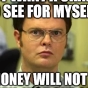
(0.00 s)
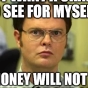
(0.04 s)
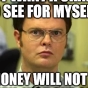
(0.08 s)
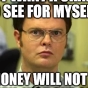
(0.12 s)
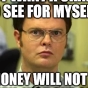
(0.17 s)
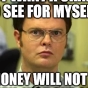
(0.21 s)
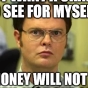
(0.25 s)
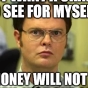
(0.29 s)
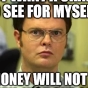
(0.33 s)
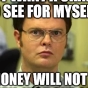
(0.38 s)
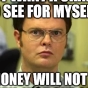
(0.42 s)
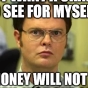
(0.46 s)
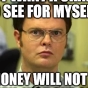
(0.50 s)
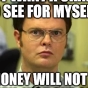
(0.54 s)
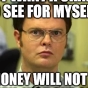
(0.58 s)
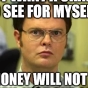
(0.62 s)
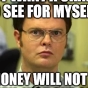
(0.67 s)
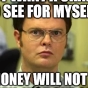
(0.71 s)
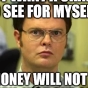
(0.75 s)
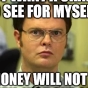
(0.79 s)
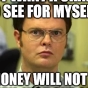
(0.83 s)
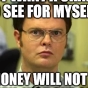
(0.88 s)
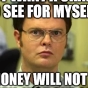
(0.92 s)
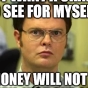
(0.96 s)

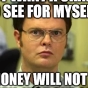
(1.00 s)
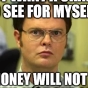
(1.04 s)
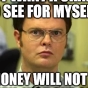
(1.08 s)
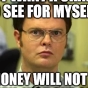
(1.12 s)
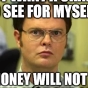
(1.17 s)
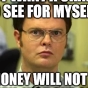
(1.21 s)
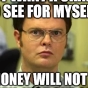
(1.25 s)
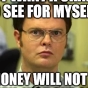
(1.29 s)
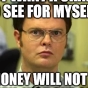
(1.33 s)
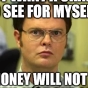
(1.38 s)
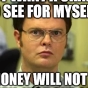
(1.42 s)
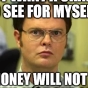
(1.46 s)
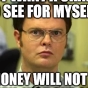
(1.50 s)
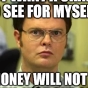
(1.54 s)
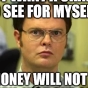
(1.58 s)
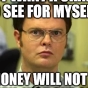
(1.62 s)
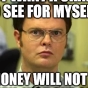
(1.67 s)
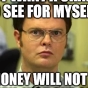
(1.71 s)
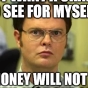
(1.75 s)
Nobody speaks.